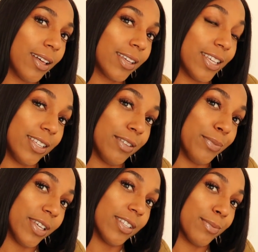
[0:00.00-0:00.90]
Kiki
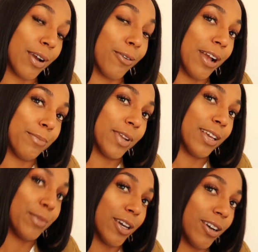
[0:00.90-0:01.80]
B is my rap
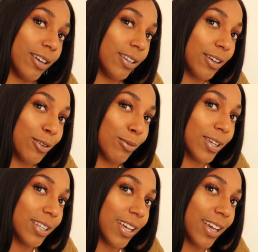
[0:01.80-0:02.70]
name, y'all.
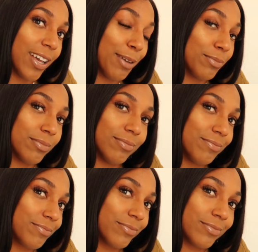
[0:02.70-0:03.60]
One day I'm
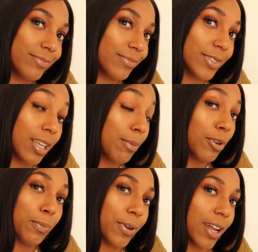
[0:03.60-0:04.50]

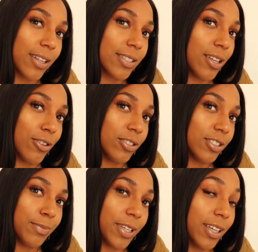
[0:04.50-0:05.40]
gonna put out a song
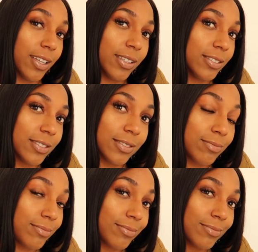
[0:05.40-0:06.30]
just because
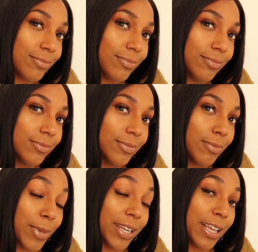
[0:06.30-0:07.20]

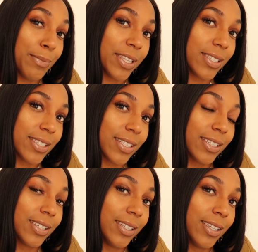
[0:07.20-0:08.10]
my name is
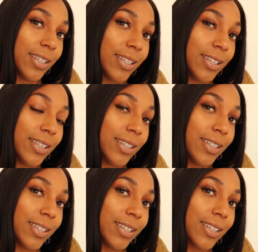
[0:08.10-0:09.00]

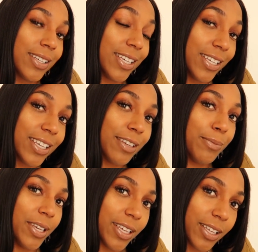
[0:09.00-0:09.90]
Kiki
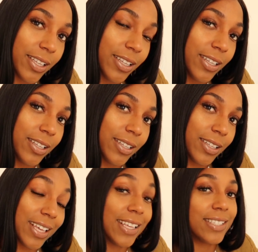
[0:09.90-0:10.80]
B.
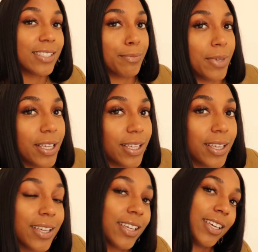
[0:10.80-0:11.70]
It's me,
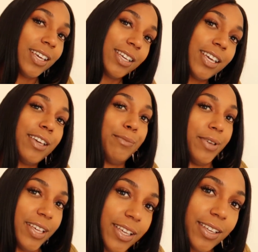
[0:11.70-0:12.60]
Kiki
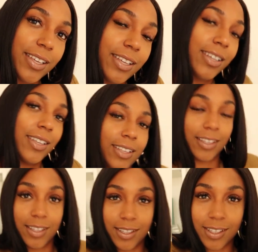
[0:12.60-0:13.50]
B.
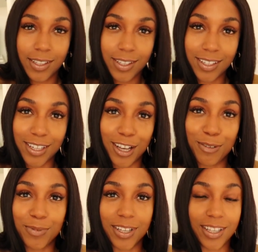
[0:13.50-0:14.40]
Nah,
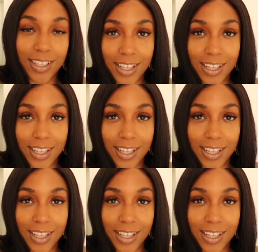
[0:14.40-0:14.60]
but